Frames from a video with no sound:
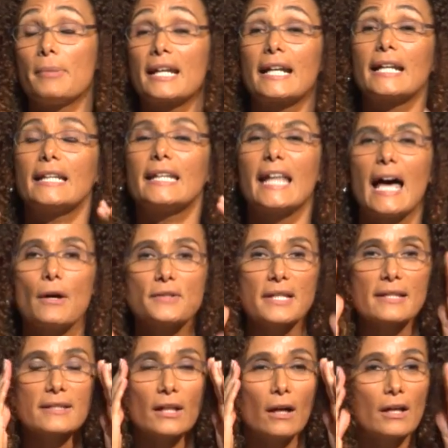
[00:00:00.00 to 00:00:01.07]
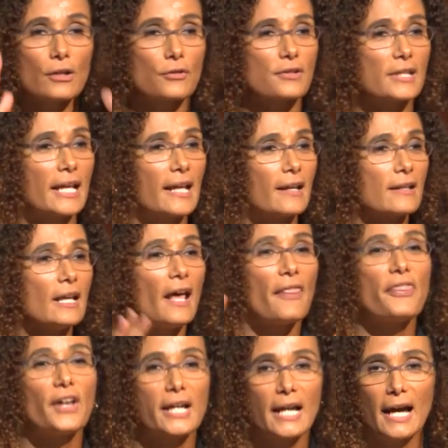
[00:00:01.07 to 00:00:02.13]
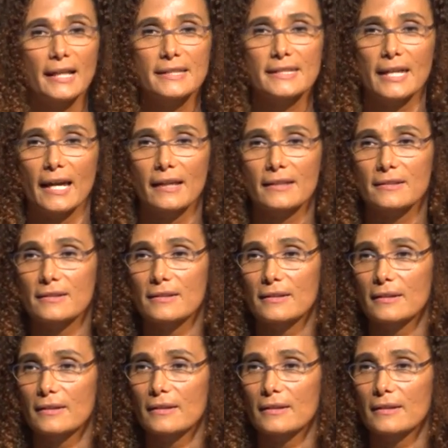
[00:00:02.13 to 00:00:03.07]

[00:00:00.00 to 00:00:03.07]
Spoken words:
but it allows us to understand the context.